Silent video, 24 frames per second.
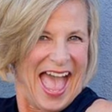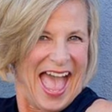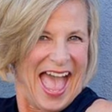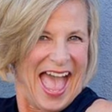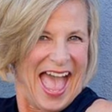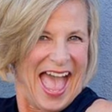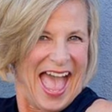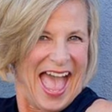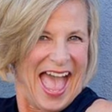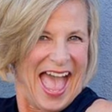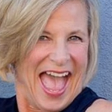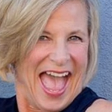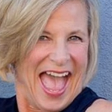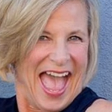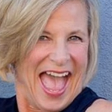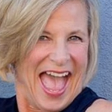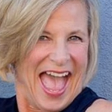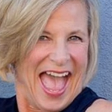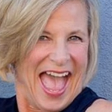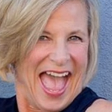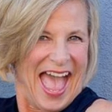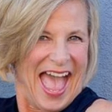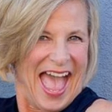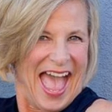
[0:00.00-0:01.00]

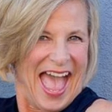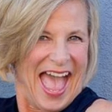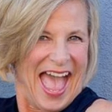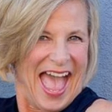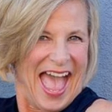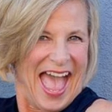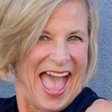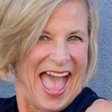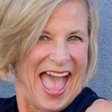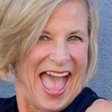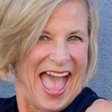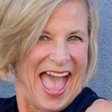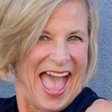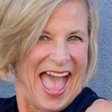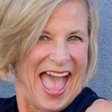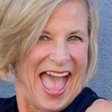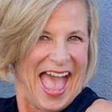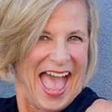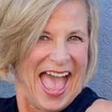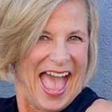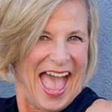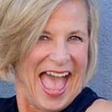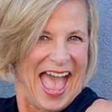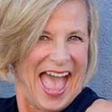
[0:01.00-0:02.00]

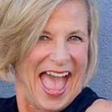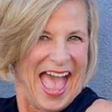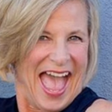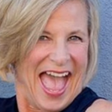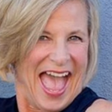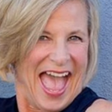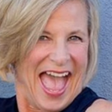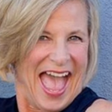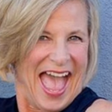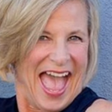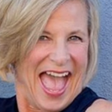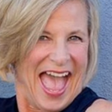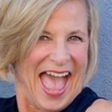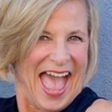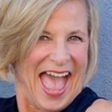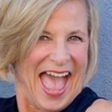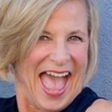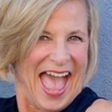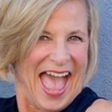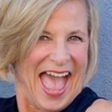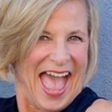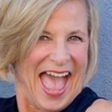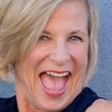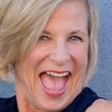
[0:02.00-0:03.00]

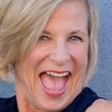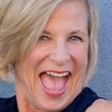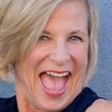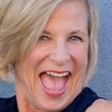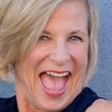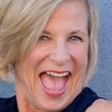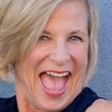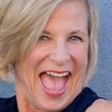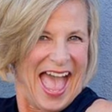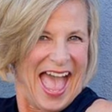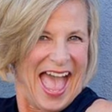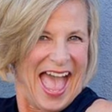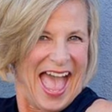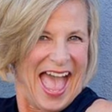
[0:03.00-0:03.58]
[no speech]